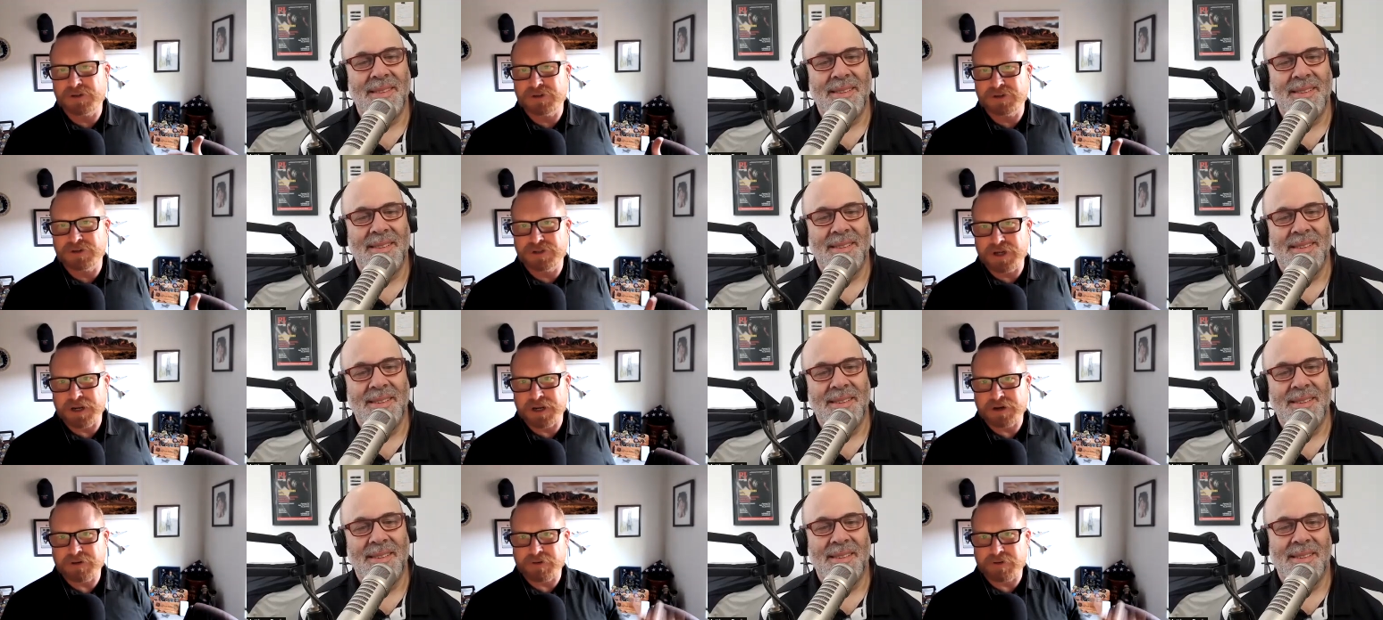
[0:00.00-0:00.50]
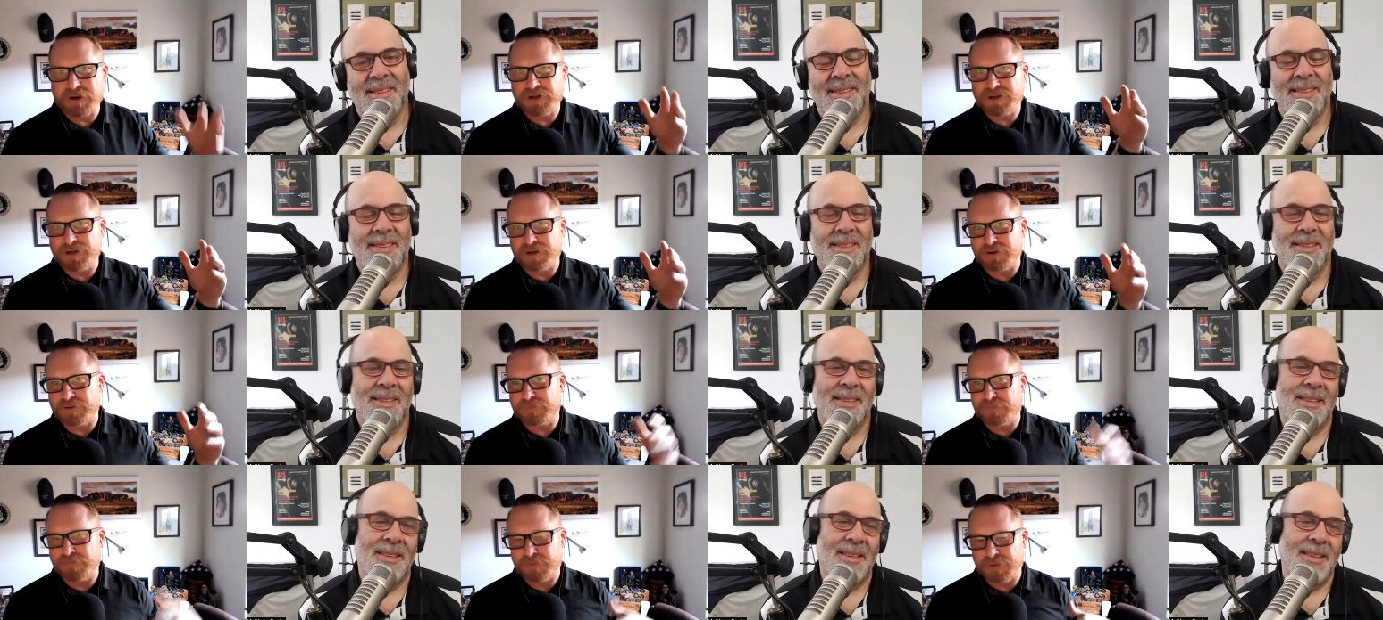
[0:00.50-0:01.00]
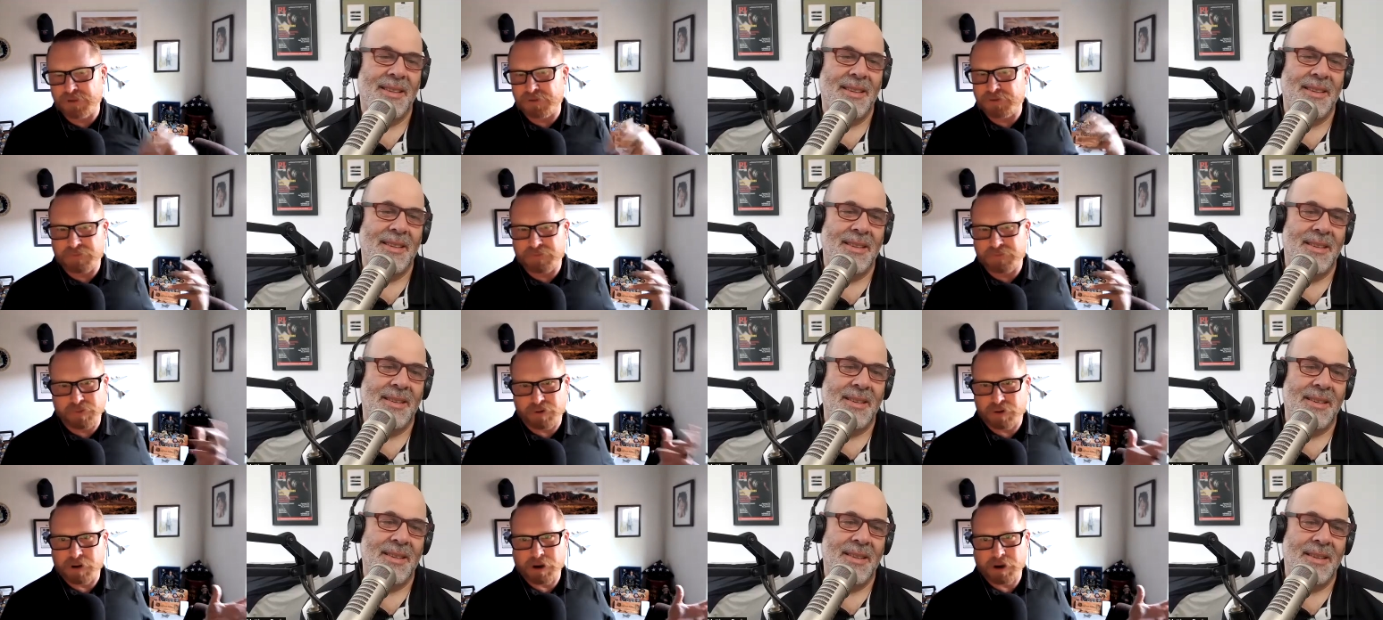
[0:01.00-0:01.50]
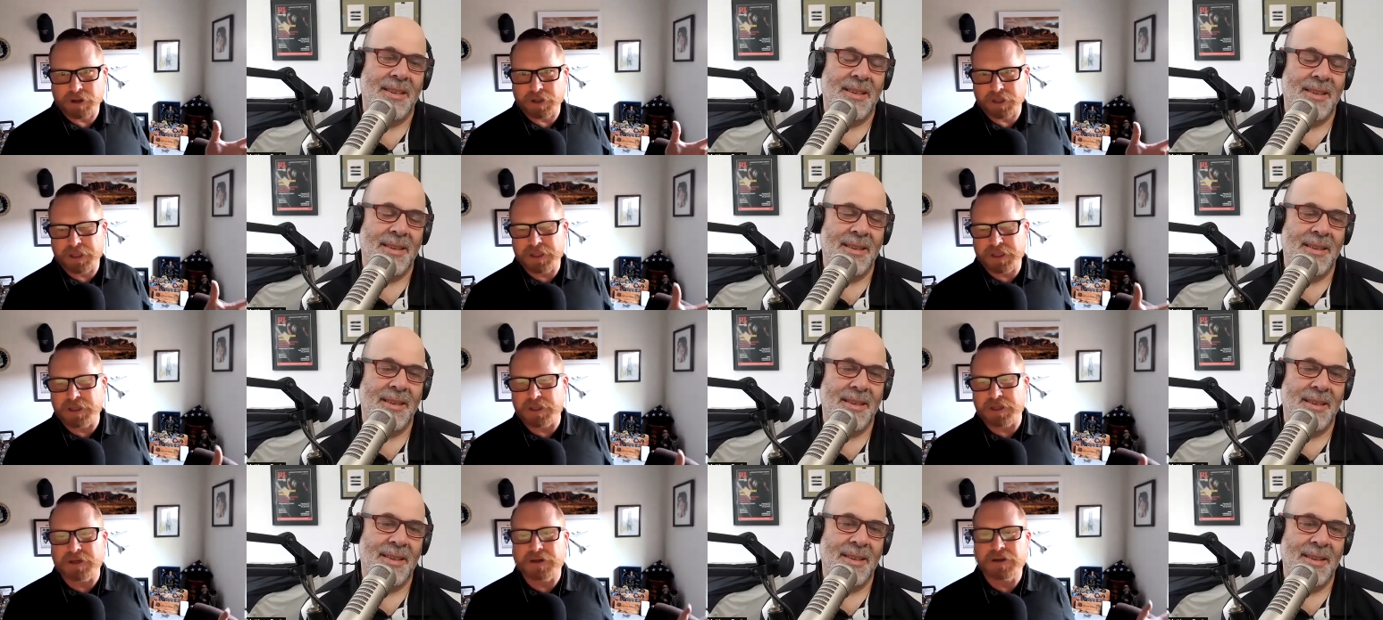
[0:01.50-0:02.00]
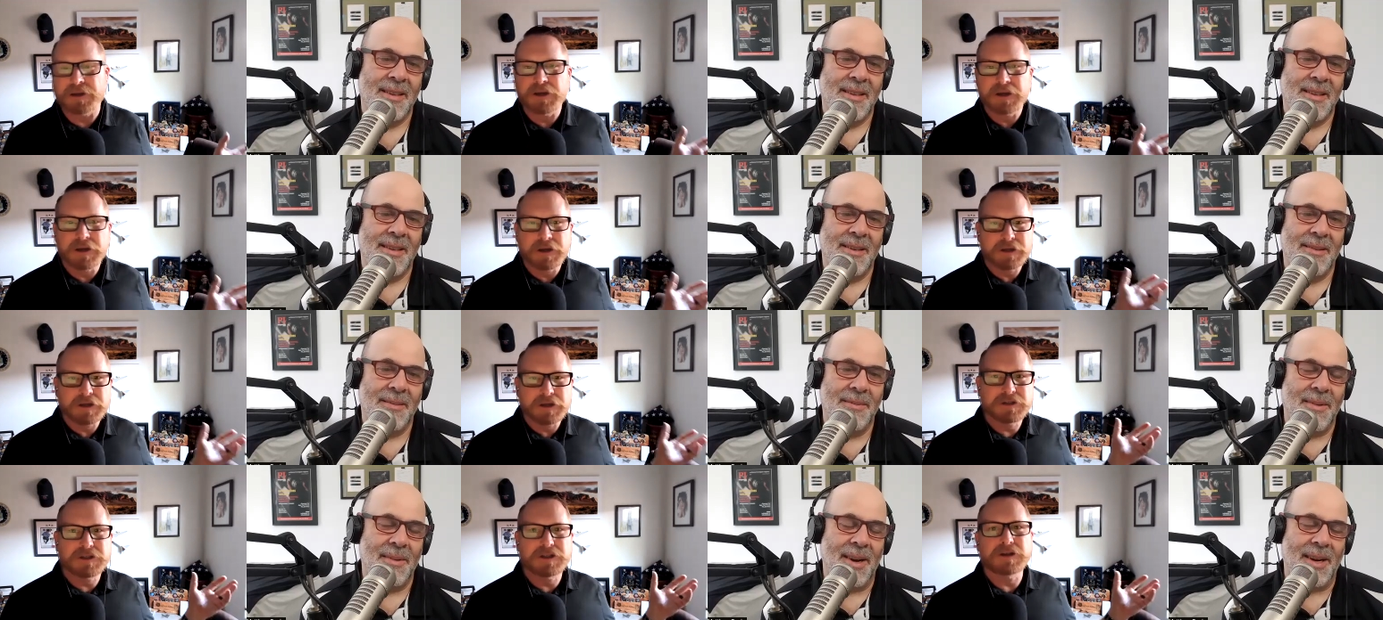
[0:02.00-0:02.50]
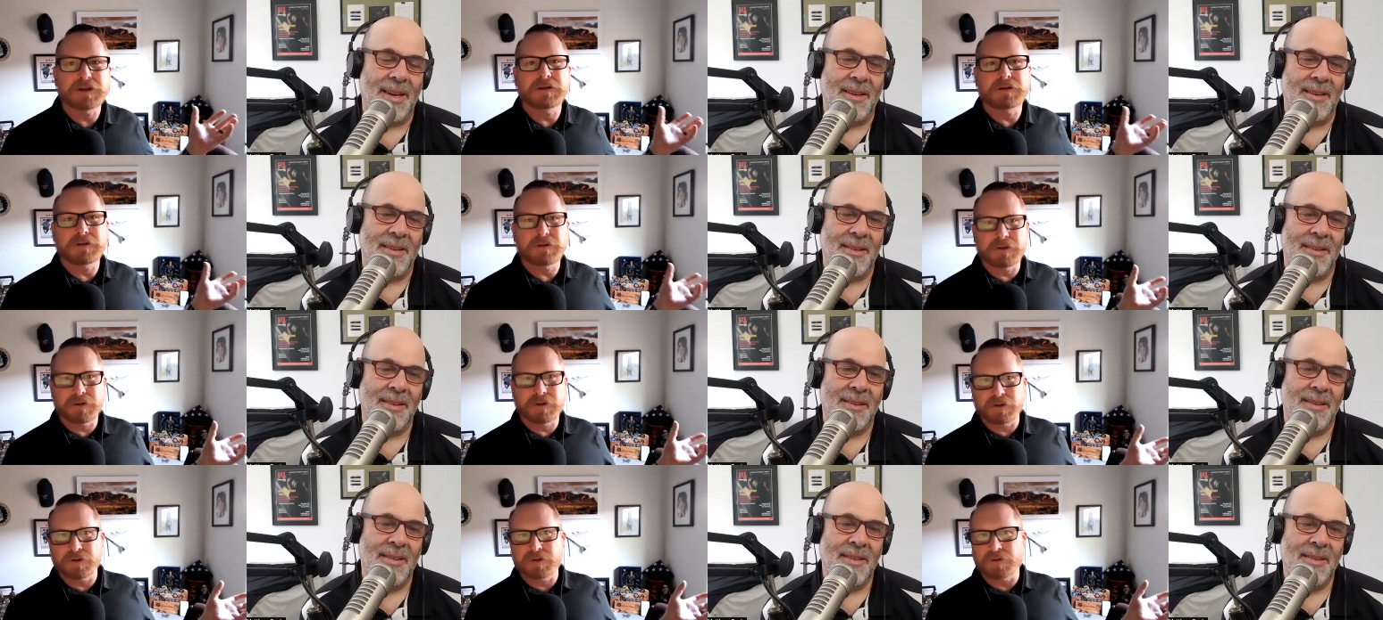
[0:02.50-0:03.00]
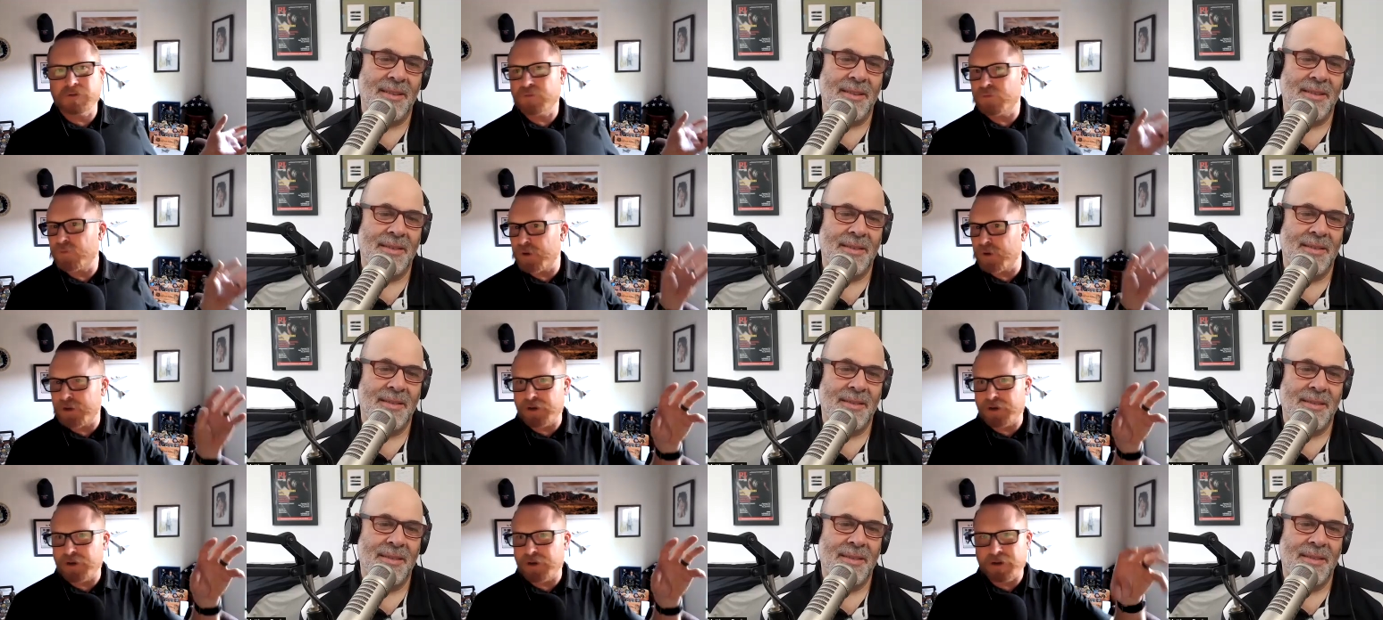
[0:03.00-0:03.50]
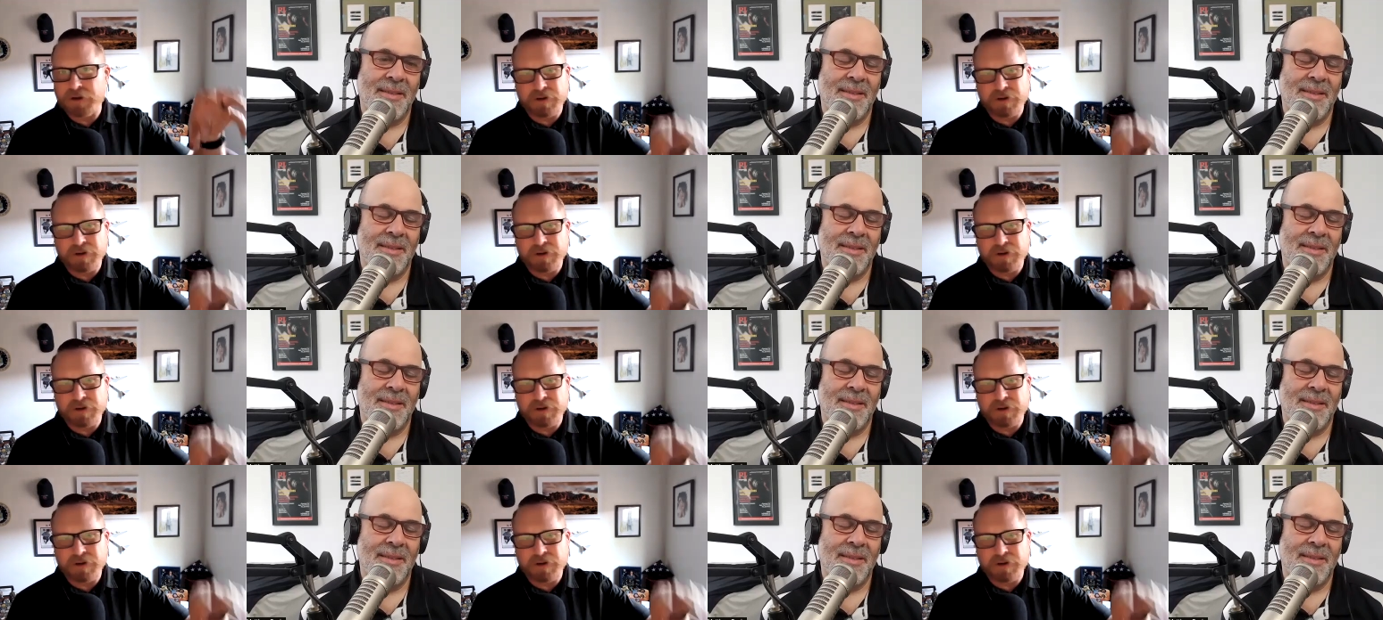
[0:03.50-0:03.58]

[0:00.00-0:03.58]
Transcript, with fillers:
Speaker 1: generation that we're all in right. to when